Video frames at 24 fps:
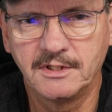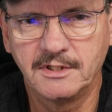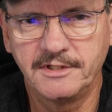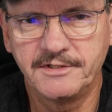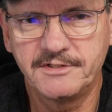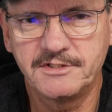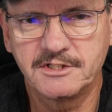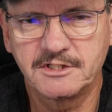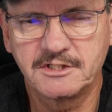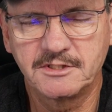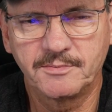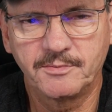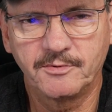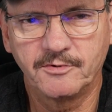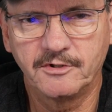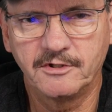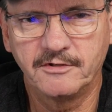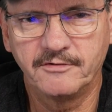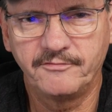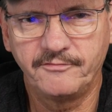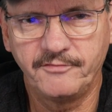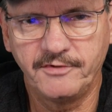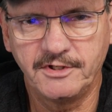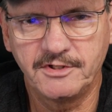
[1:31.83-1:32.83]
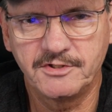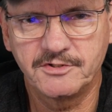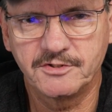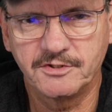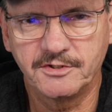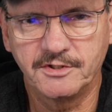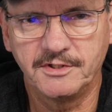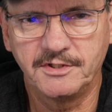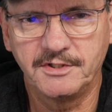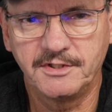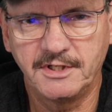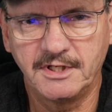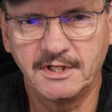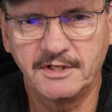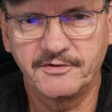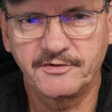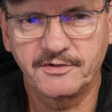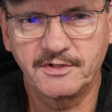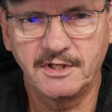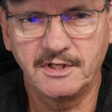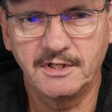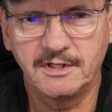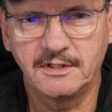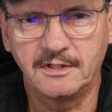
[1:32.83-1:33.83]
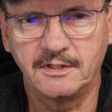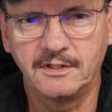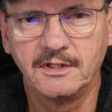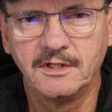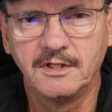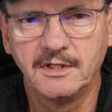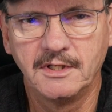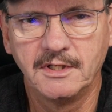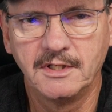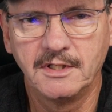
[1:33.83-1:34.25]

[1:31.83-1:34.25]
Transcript: let's explore a feature in Tailscale